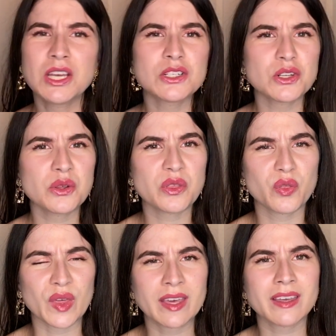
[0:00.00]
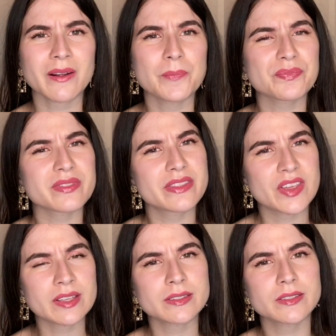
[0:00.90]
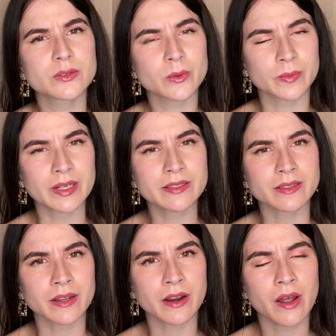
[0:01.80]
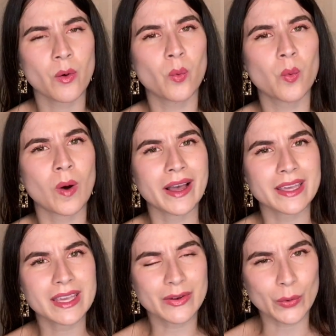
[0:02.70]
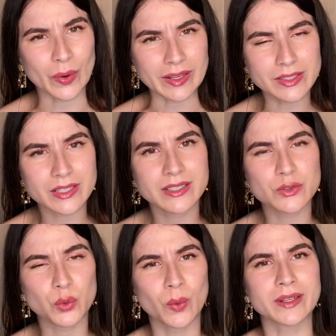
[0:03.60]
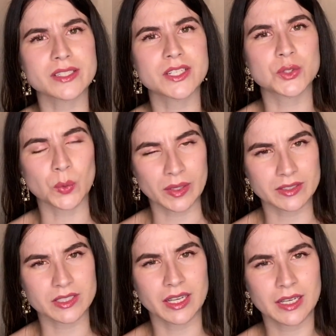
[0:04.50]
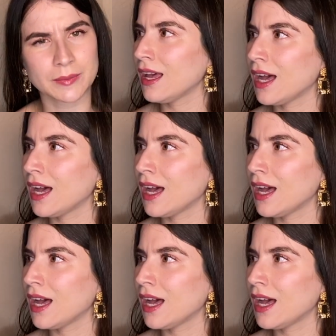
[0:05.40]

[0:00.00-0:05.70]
do you think this is a reason why he quit in 2020?